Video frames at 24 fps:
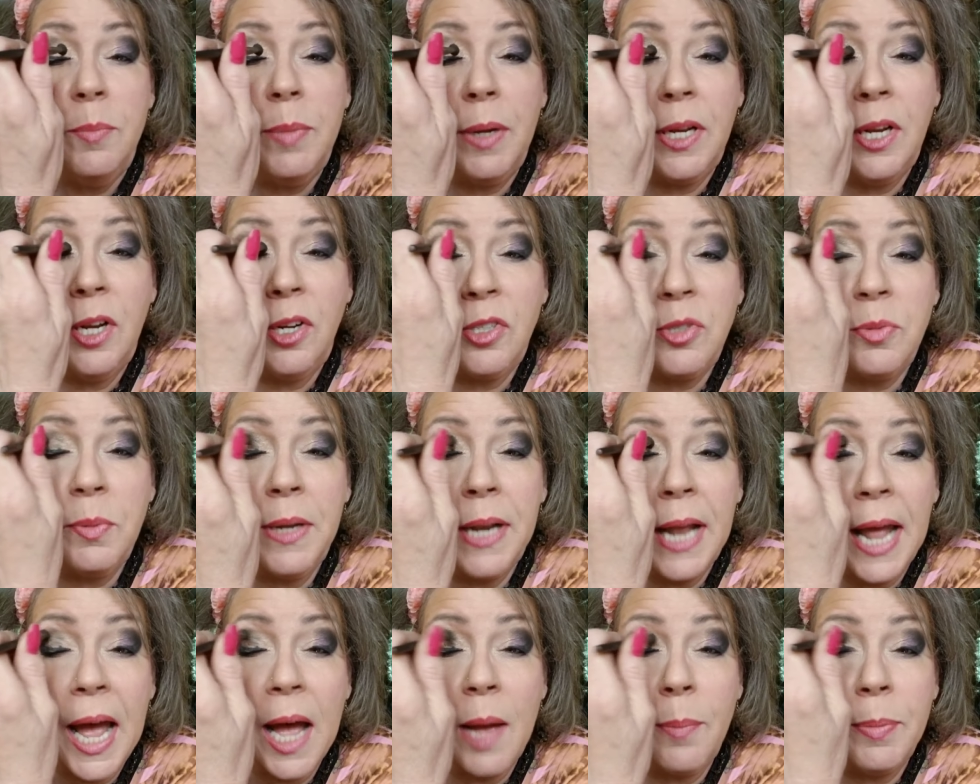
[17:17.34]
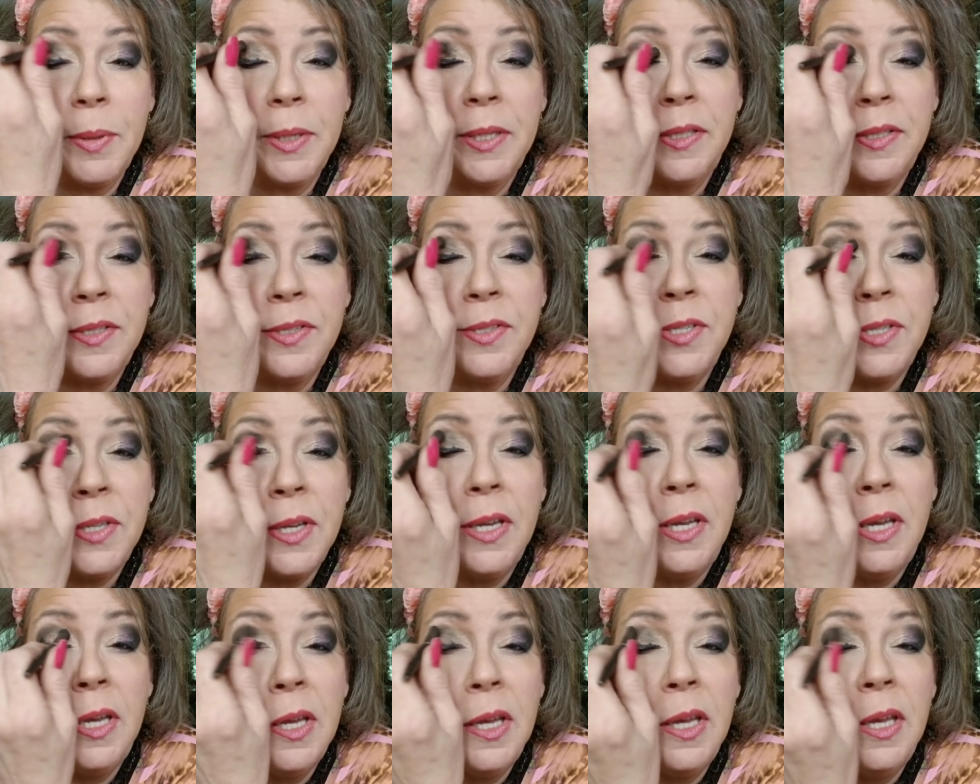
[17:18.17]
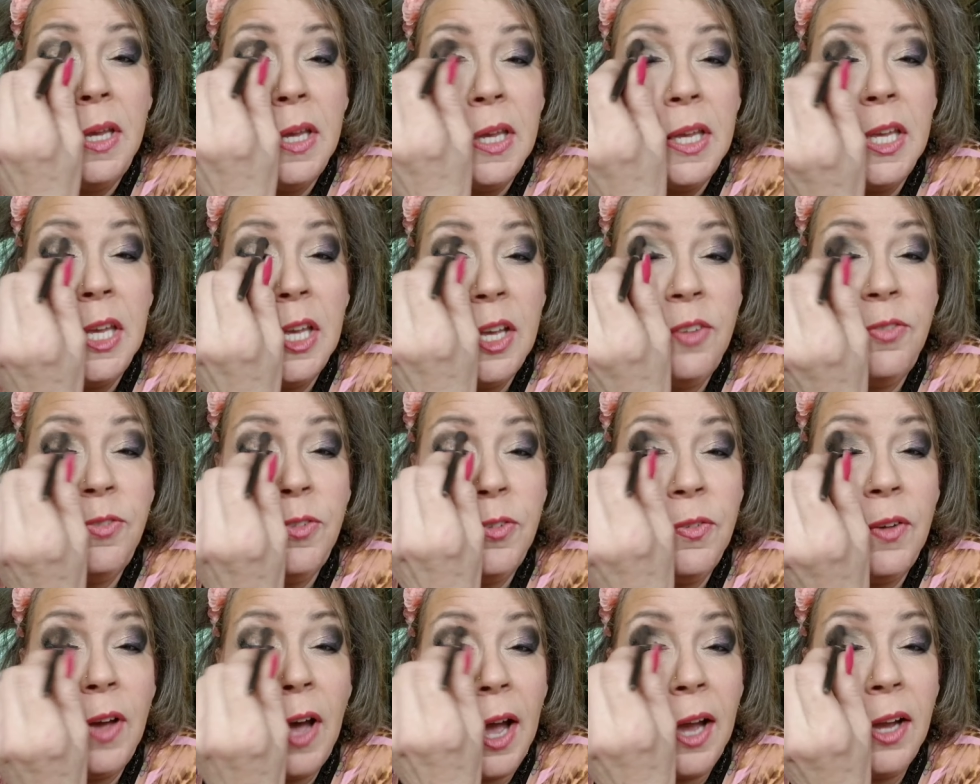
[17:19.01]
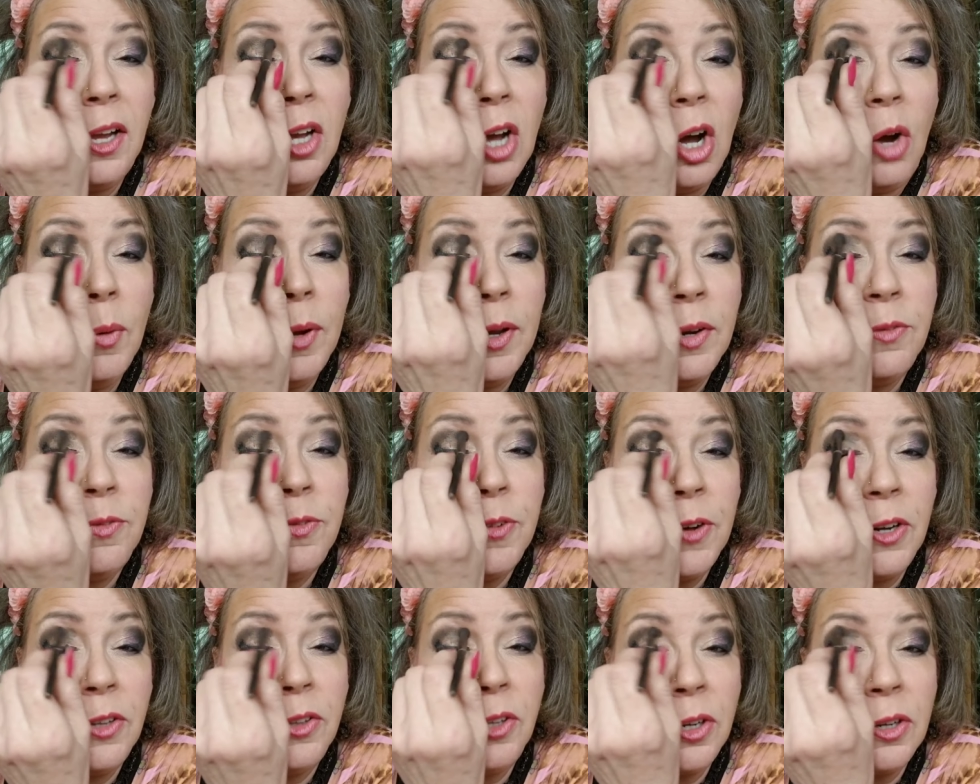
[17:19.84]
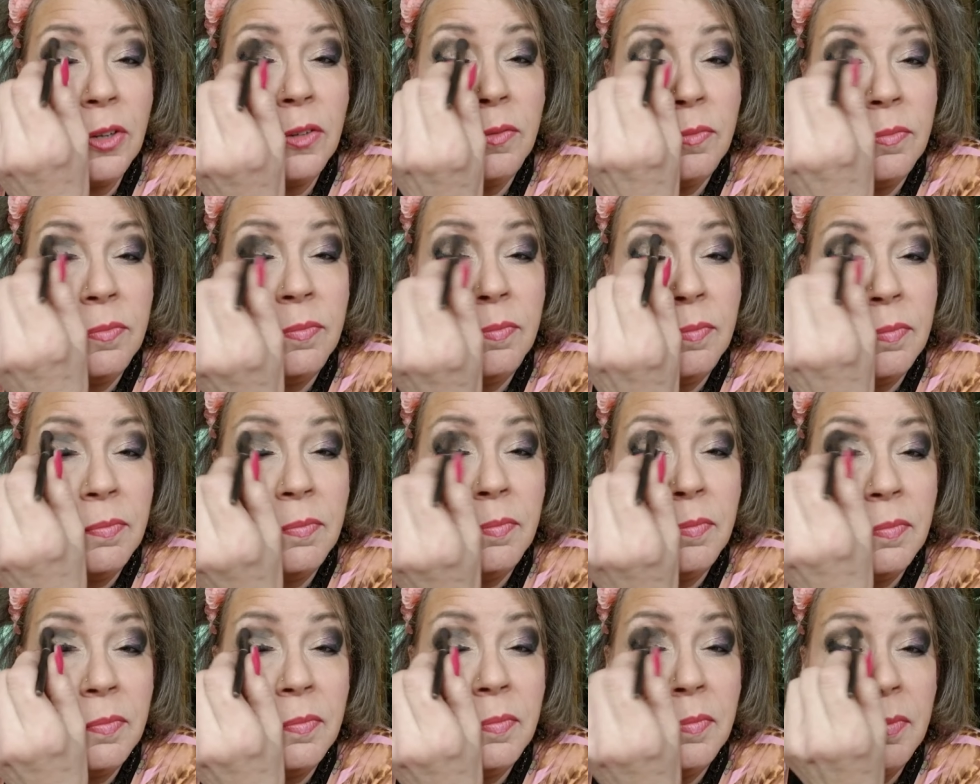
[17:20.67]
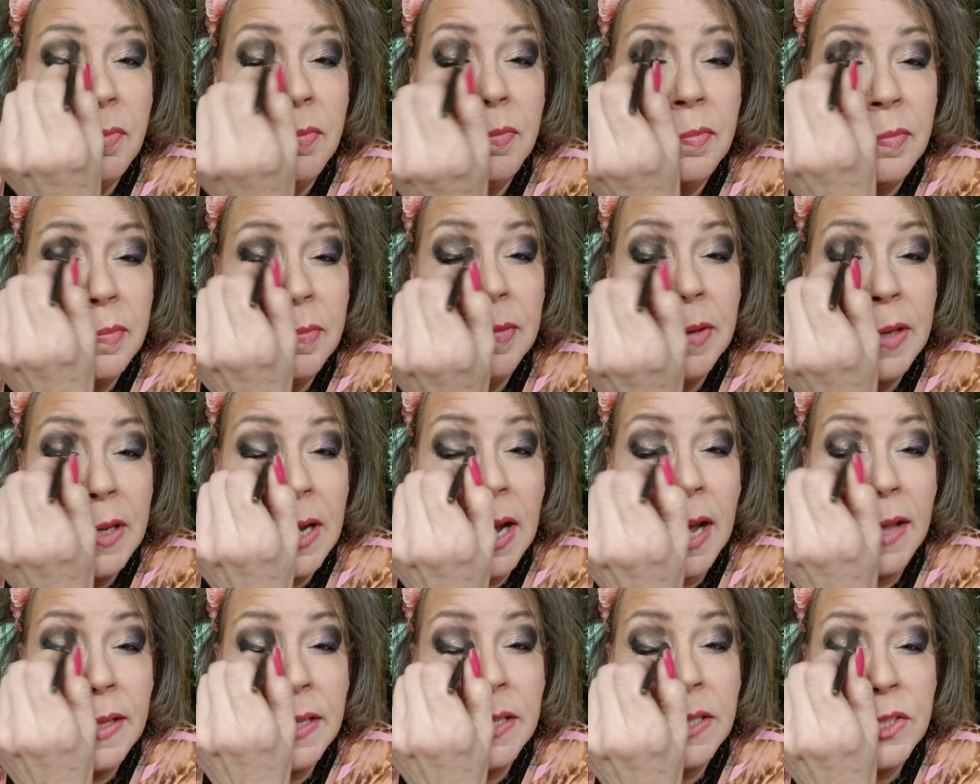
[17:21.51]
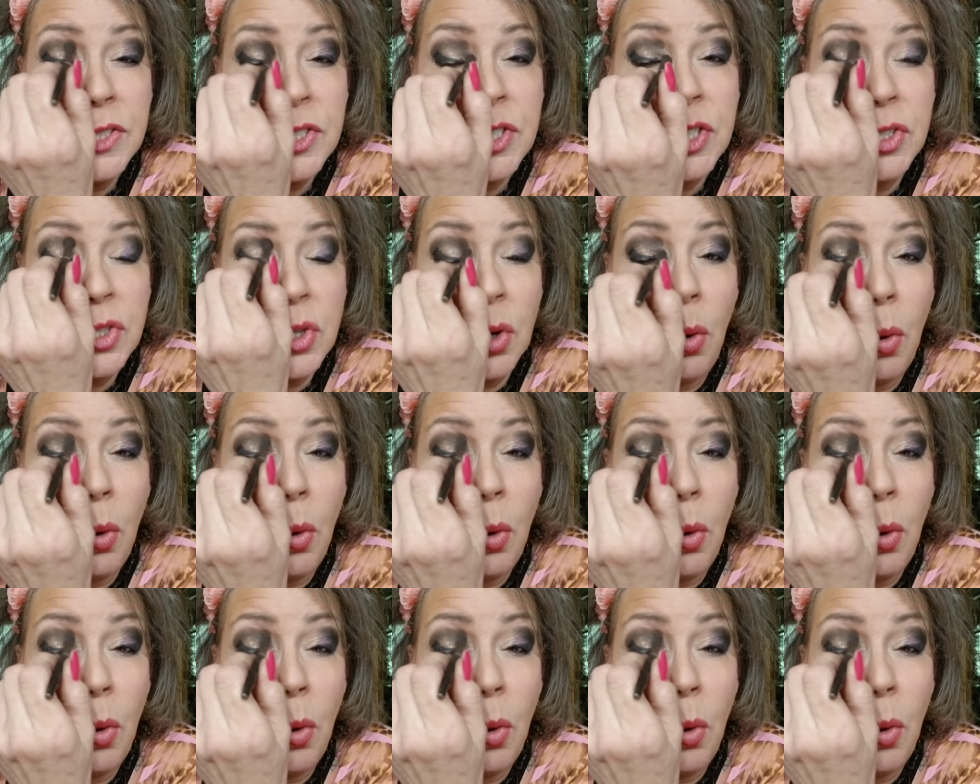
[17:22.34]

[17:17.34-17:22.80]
But here's what happens if I go in further. I think it's just